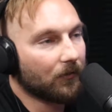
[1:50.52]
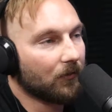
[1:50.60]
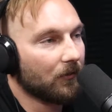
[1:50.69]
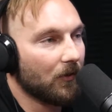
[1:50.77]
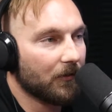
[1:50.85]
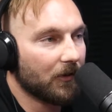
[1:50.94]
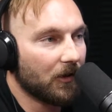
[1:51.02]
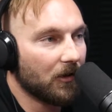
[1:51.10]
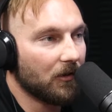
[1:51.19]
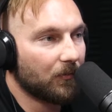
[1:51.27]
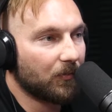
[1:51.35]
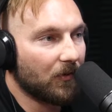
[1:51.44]
don't
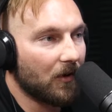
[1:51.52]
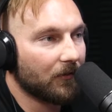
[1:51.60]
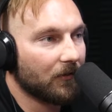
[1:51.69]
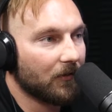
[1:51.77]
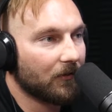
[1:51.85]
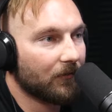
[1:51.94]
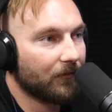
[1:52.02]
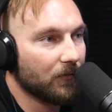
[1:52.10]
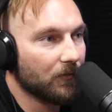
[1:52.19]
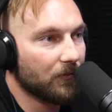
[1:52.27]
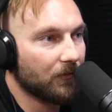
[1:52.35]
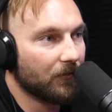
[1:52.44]
eat processed
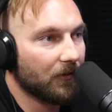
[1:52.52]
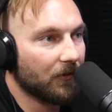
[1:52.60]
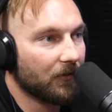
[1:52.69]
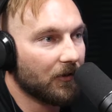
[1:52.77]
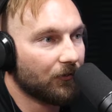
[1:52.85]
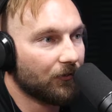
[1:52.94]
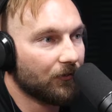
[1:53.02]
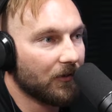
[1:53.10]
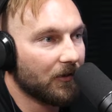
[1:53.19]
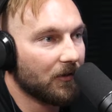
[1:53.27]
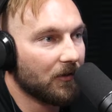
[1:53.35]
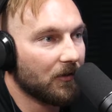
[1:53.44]
foods and get
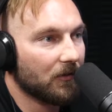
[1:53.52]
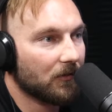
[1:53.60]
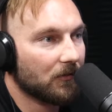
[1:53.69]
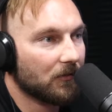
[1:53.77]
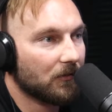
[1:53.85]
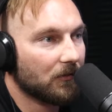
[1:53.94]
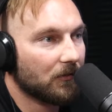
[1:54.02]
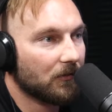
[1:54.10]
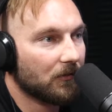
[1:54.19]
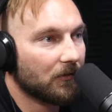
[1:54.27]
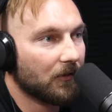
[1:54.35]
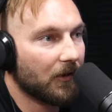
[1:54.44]
shitty
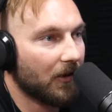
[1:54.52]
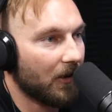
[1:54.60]
in health.